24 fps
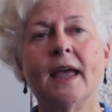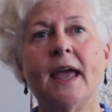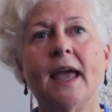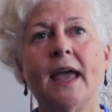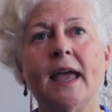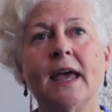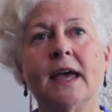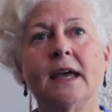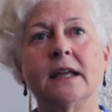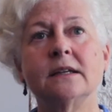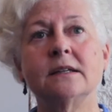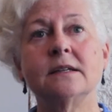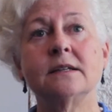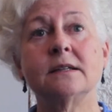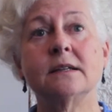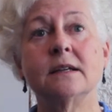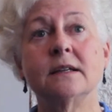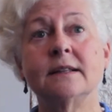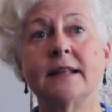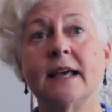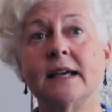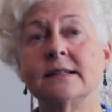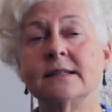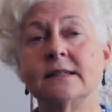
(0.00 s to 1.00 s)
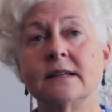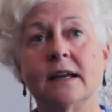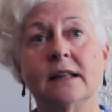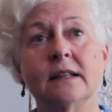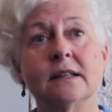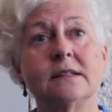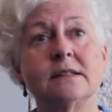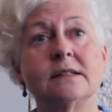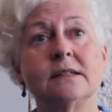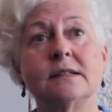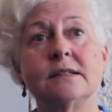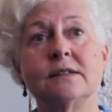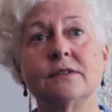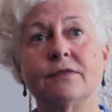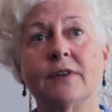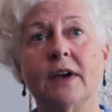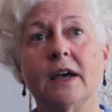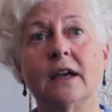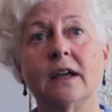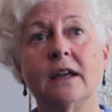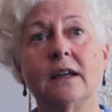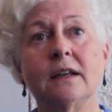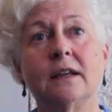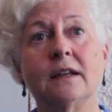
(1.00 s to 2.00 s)
And that silence is
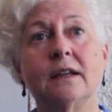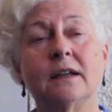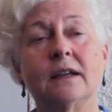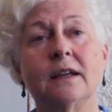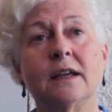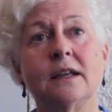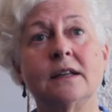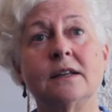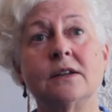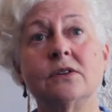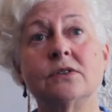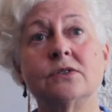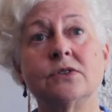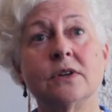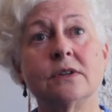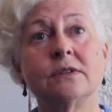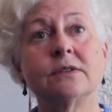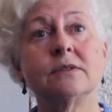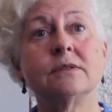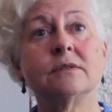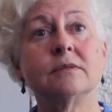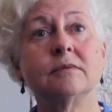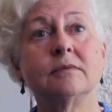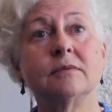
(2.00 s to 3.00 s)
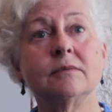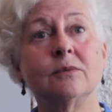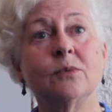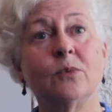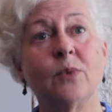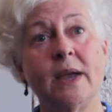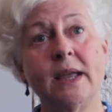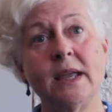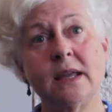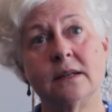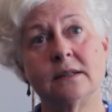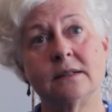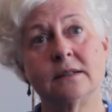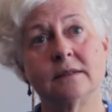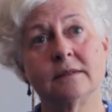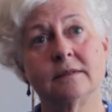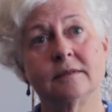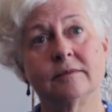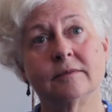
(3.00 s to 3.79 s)
fine, and you just wait.